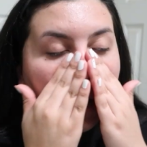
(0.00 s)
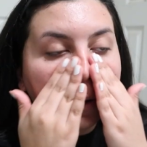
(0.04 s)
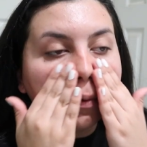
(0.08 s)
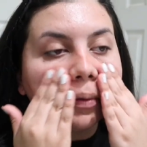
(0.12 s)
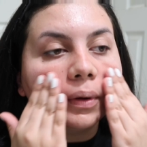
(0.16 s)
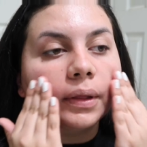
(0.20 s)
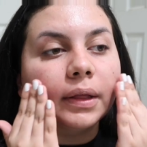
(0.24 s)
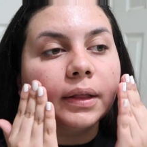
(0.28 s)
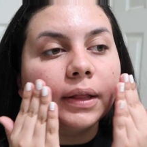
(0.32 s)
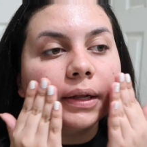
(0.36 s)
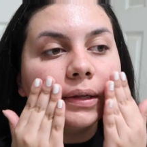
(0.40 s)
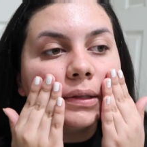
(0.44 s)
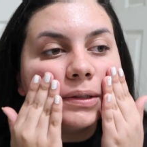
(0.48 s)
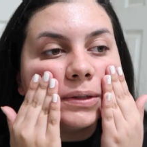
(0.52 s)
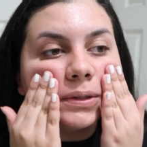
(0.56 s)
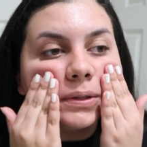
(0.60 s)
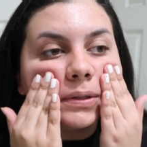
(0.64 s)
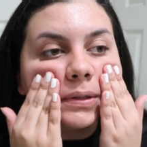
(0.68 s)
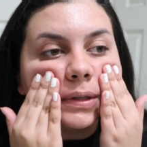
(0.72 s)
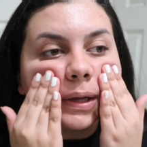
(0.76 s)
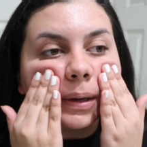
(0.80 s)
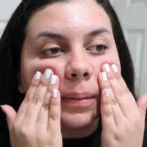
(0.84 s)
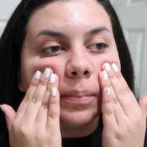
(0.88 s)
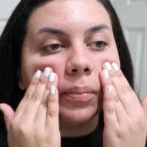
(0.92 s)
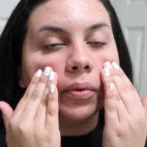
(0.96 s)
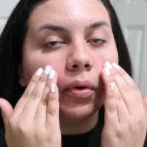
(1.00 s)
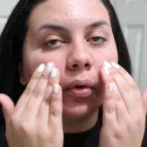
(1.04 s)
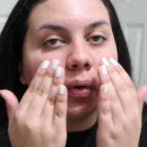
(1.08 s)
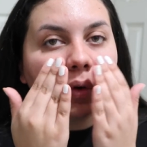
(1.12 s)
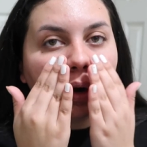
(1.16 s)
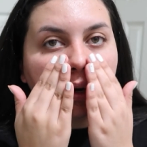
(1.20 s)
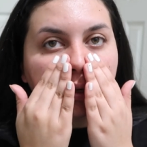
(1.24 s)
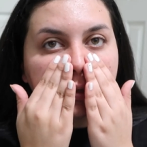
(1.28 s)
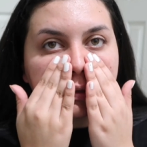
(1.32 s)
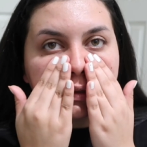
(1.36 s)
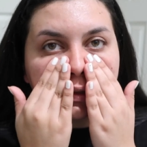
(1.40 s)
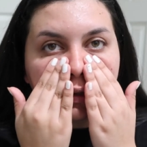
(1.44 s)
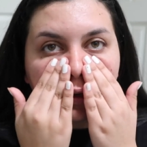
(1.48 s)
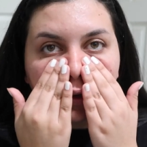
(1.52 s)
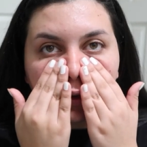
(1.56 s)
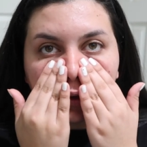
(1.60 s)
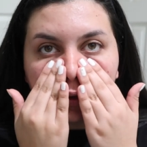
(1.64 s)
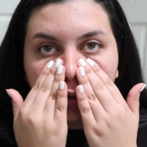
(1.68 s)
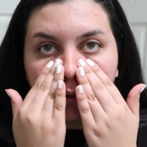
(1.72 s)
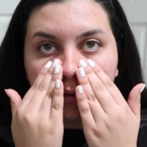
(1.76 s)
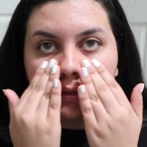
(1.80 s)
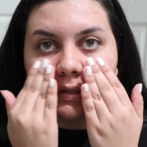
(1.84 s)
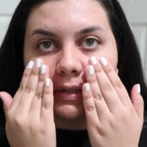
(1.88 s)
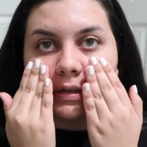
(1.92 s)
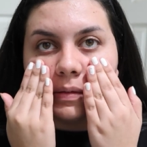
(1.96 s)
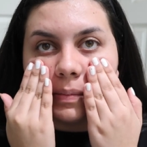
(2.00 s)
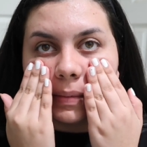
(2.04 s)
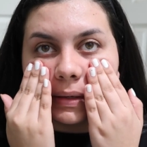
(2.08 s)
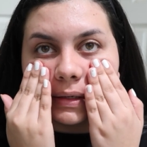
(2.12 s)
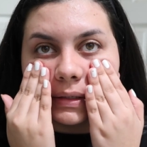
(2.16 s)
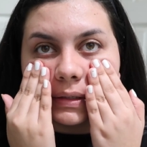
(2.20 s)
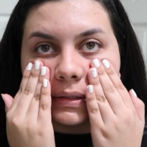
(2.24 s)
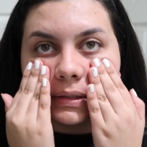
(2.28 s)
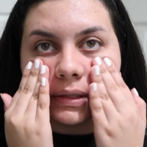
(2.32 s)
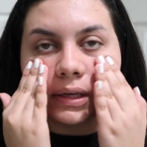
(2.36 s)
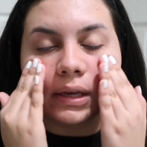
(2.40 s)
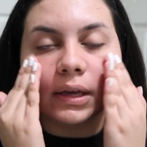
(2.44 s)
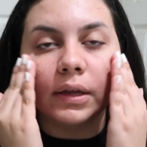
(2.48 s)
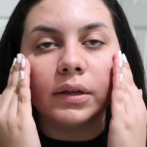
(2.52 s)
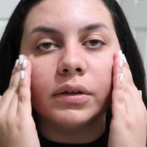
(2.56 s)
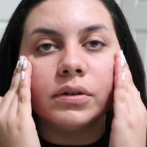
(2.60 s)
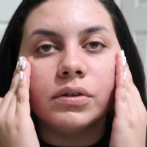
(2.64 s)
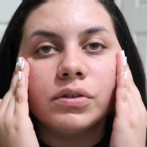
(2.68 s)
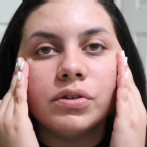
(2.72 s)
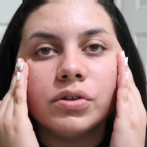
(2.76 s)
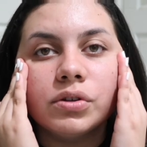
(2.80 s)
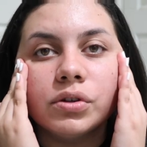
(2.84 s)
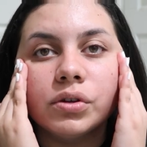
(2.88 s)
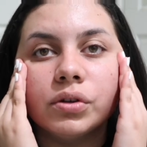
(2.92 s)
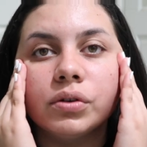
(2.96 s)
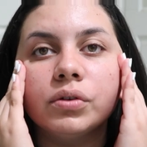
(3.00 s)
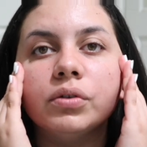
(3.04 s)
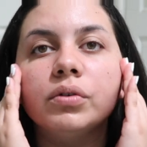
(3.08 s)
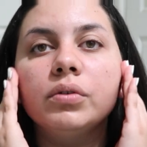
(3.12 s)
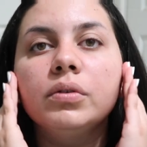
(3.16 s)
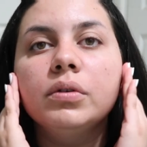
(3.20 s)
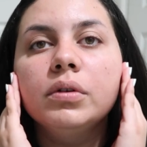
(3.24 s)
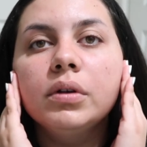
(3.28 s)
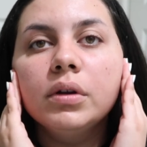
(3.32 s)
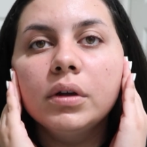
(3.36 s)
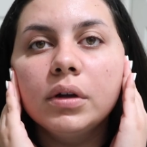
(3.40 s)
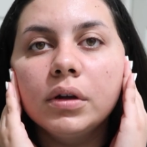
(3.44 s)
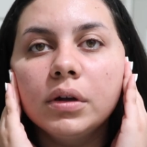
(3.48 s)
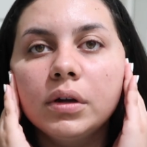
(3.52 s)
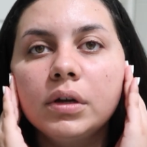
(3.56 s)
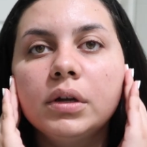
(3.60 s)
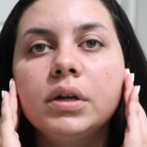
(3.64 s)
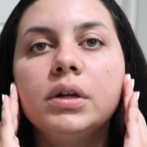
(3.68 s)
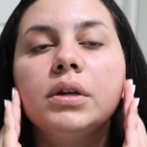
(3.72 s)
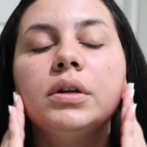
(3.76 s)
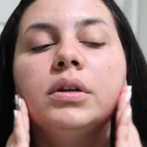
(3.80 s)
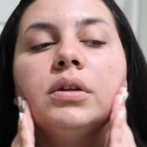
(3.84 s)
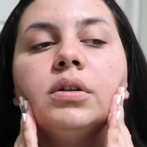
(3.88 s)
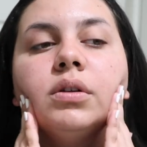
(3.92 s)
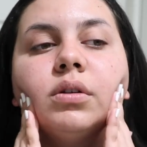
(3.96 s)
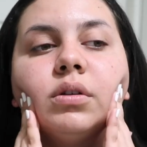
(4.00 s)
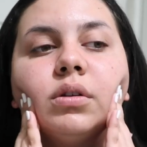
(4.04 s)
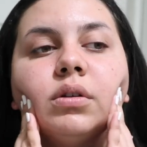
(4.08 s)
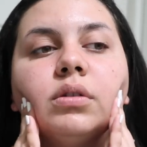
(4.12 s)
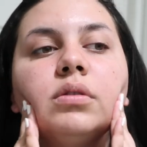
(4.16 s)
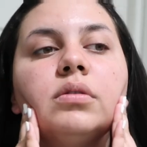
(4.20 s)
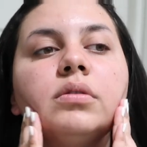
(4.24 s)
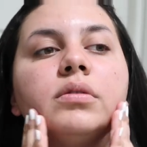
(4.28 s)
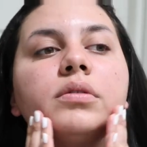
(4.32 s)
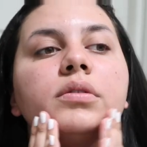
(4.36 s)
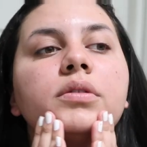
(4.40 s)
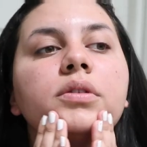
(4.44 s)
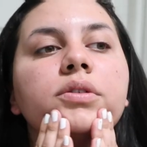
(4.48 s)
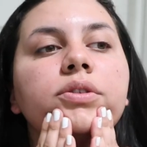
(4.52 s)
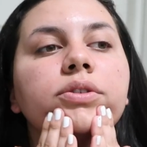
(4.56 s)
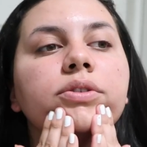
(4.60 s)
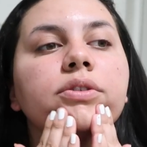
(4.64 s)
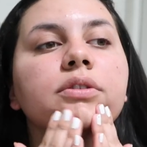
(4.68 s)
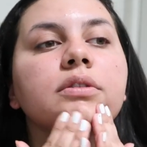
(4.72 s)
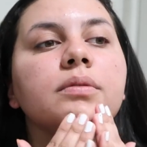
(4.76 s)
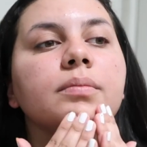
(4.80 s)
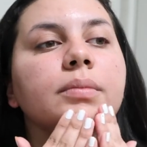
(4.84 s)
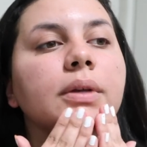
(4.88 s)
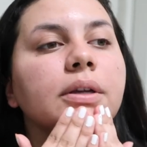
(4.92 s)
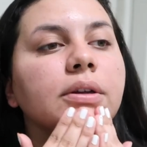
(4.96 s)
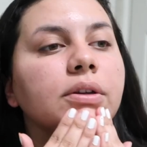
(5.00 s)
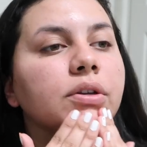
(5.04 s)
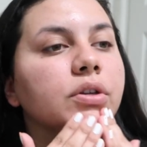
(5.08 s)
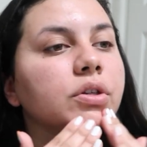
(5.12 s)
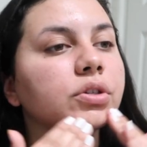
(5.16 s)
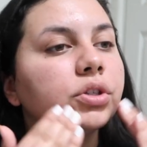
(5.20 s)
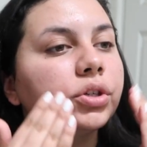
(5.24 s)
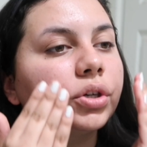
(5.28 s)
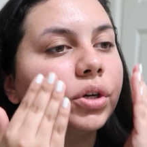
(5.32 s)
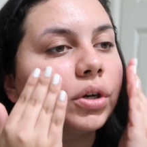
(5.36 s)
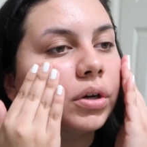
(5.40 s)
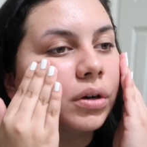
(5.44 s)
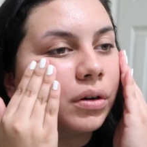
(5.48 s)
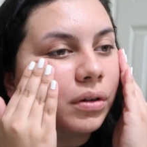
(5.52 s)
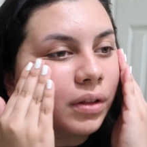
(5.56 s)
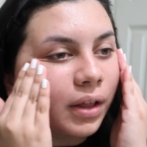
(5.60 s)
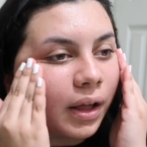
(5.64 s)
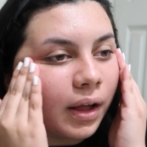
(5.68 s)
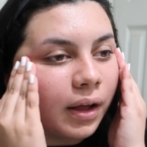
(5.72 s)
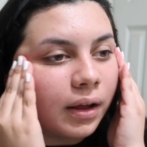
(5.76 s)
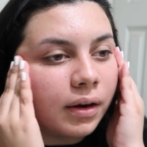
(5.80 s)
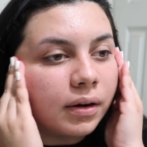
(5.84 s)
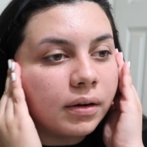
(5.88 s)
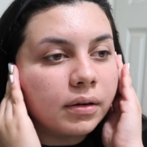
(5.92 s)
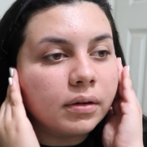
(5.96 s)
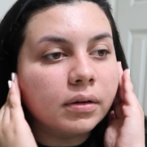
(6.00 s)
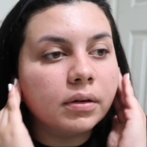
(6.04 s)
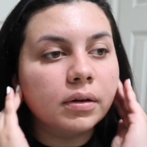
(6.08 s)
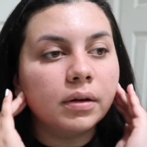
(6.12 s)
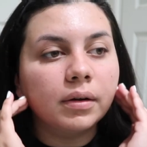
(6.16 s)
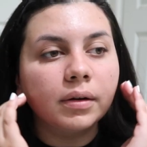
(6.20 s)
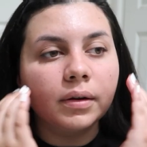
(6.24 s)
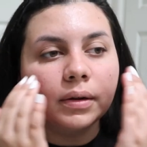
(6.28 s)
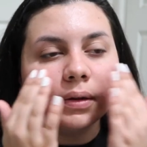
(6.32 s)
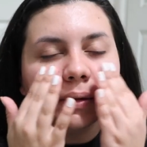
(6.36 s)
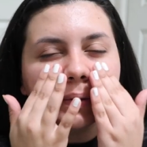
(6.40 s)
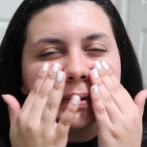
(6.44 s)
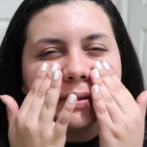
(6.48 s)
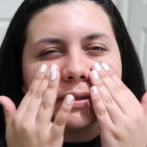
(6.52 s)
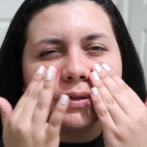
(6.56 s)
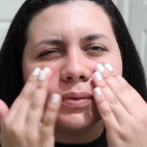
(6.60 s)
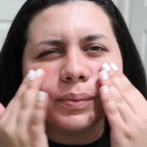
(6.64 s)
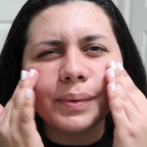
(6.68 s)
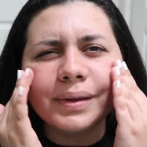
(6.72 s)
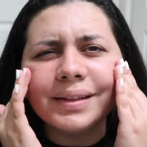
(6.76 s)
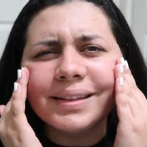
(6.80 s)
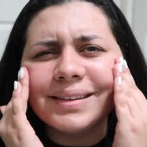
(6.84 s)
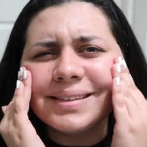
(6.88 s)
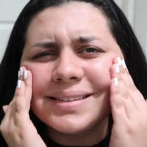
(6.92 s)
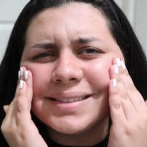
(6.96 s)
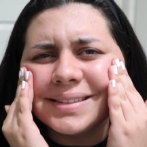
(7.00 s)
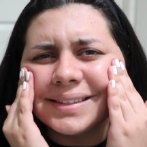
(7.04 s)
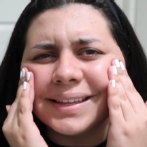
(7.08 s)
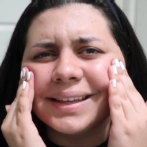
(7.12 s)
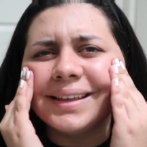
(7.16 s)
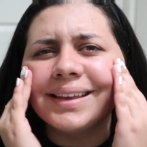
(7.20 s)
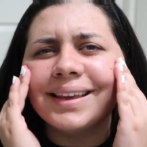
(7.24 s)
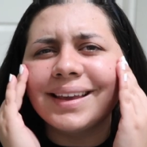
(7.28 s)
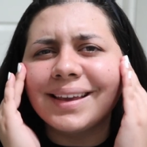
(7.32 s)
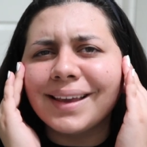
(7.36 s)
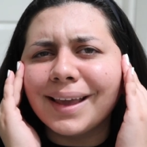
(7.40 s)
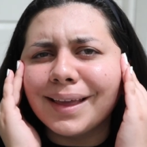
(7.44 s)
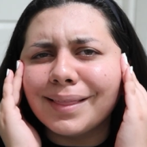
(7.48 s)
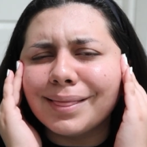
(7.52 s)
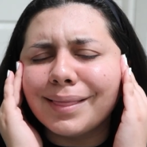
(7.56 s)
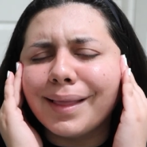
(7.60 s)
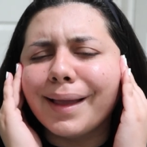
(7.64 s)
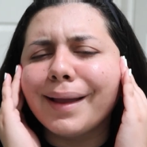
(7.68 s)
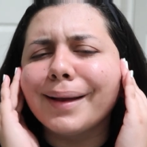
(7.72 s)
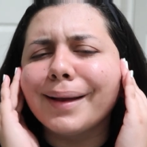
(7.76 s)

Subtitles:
I really like to just like press it into my skin too, to just make sure that it's really sinking in